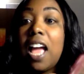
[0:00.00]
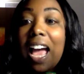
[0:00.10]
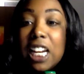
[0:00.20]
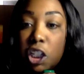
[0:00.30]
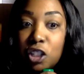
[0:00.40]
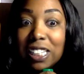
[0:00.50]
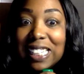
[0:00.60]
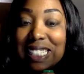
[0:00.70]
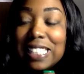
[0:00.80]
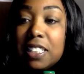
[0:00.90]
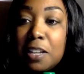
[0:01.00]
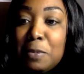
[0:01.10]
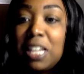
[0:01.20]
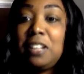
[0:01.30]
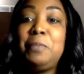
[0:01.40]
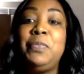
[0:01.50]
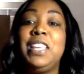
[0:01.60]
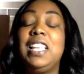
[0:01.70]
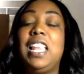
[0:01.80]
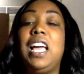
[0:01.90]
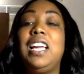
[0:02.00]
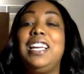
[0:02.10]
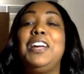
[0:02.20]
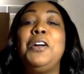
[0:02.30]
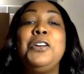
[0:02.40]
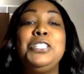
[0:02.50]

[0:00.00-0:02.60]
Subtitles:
I need you to listen to me. Like,